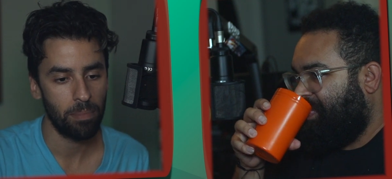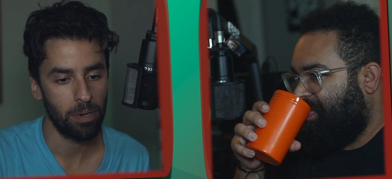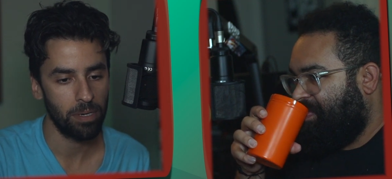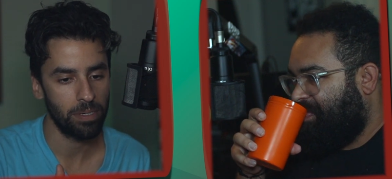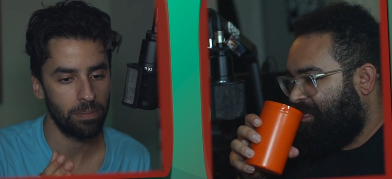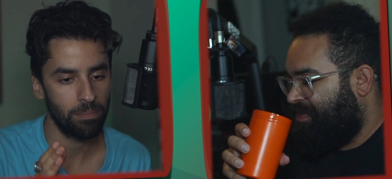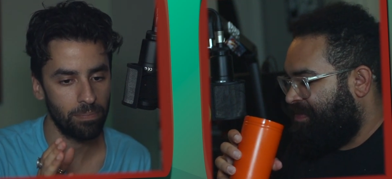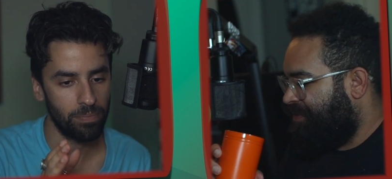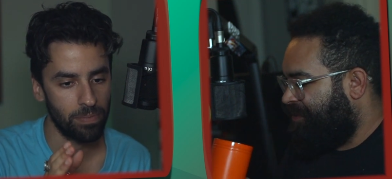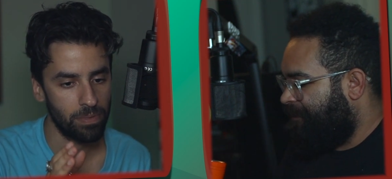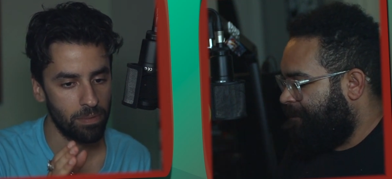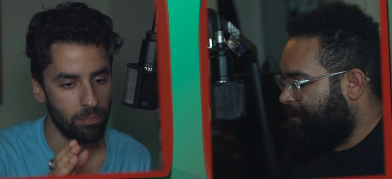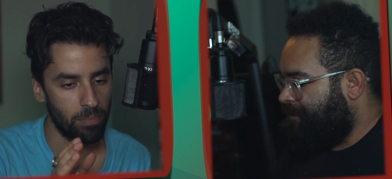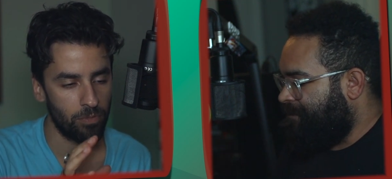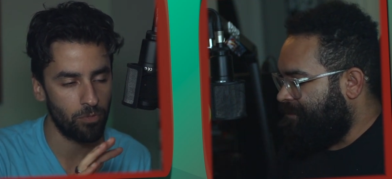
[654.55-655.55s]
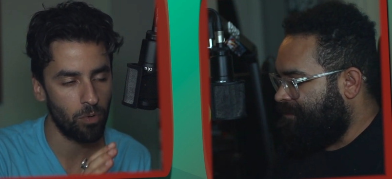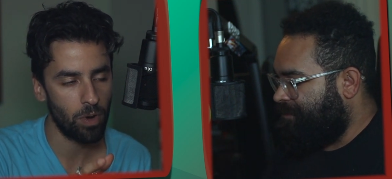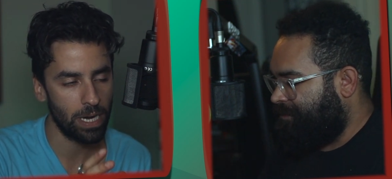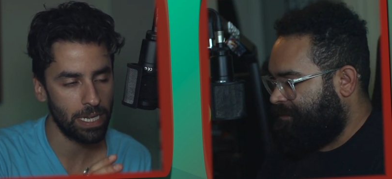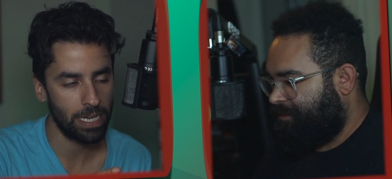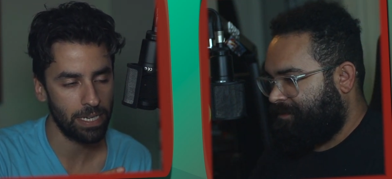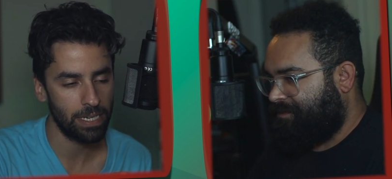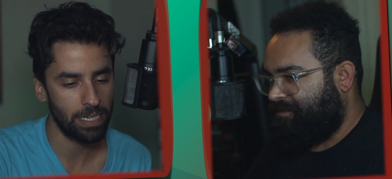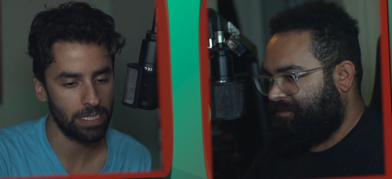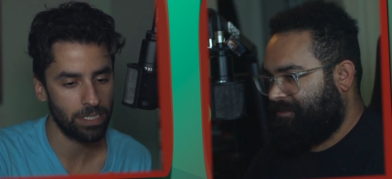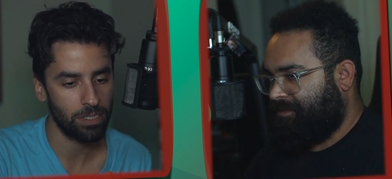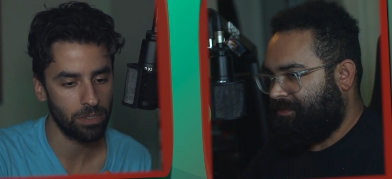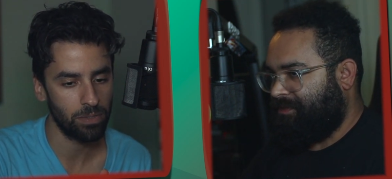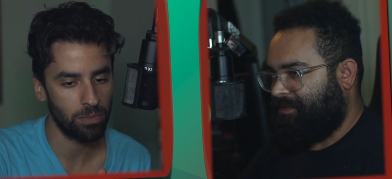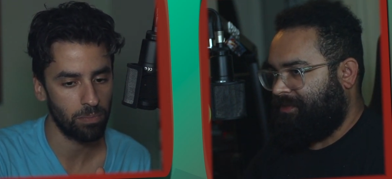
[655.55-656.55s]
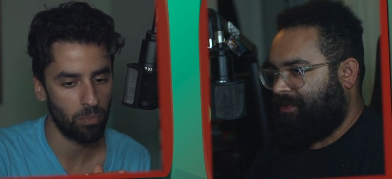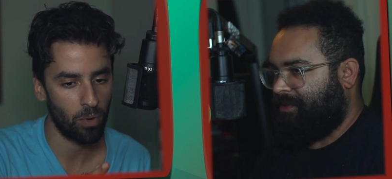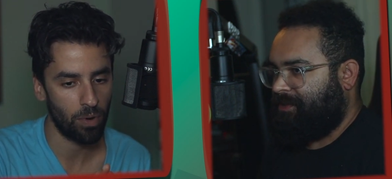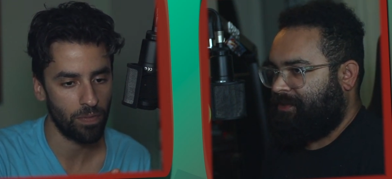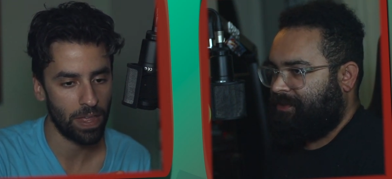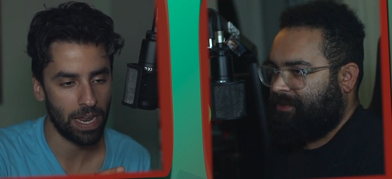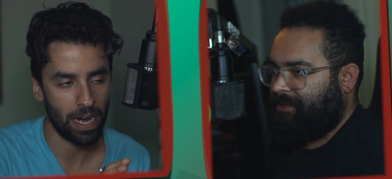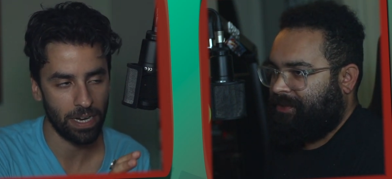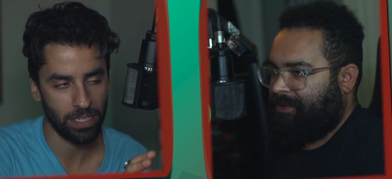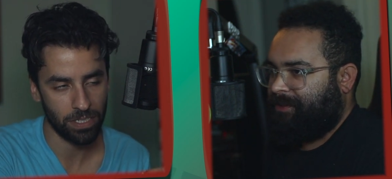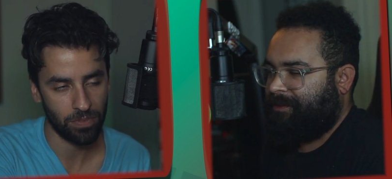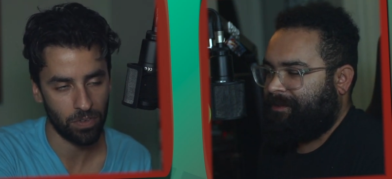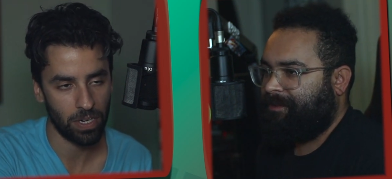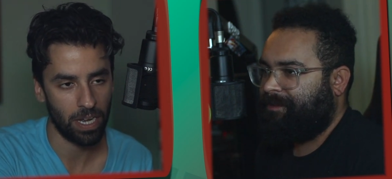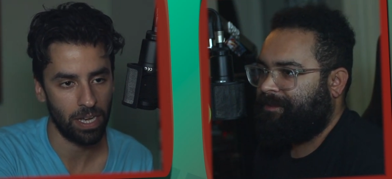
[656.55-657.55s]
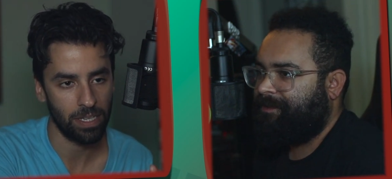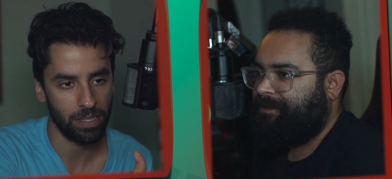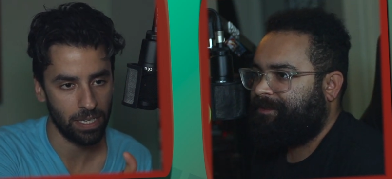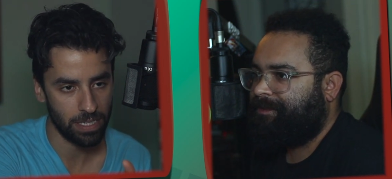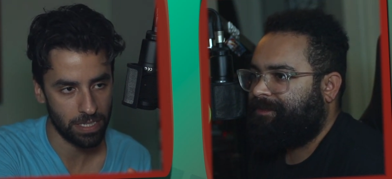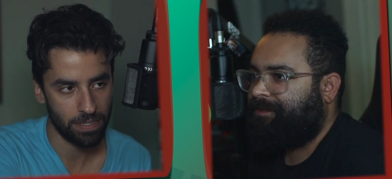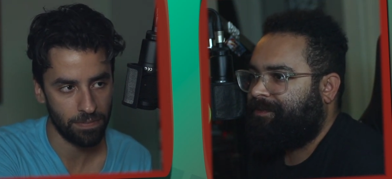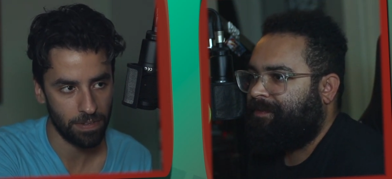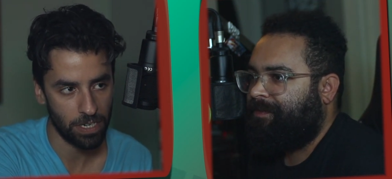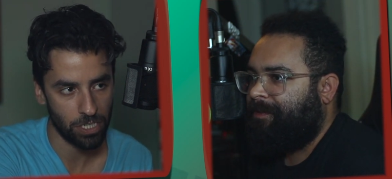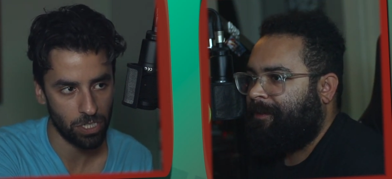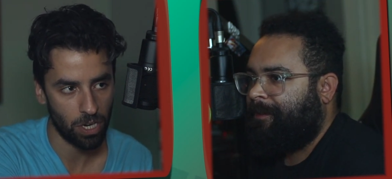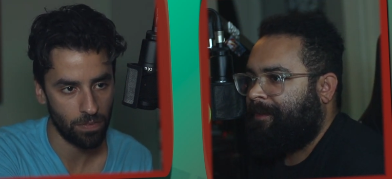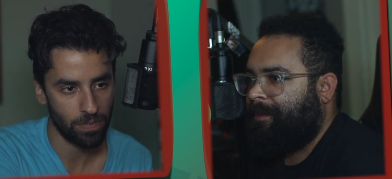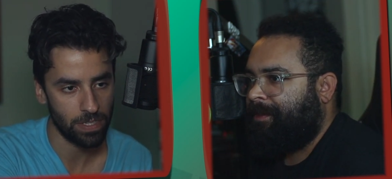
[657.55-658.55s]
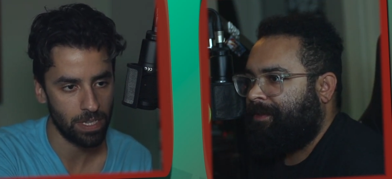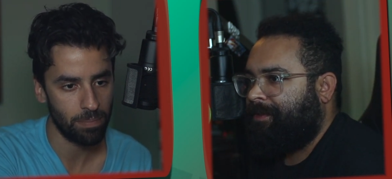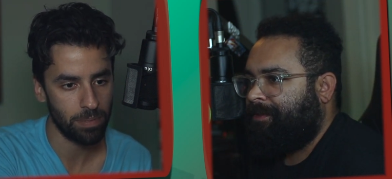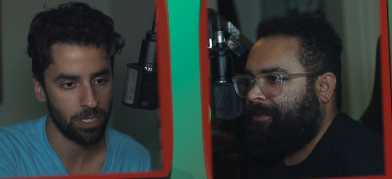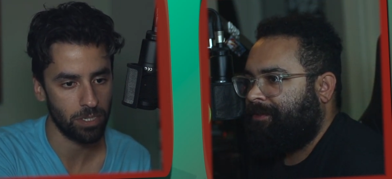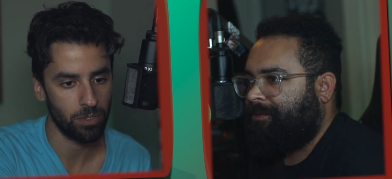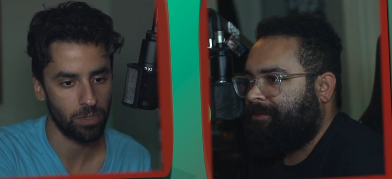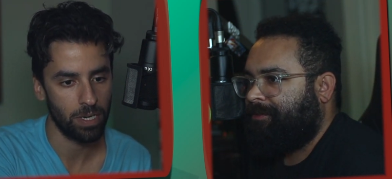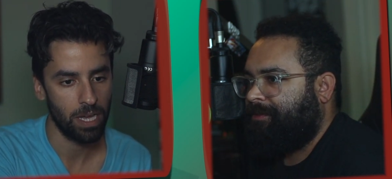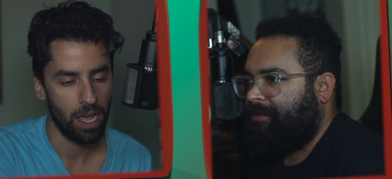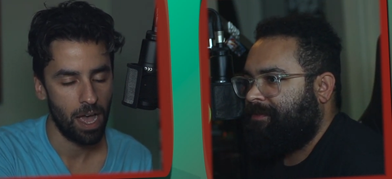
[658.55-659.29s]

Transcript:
Speaker 1: But before I get into more of that, I just forgot. Let's finish off this episode.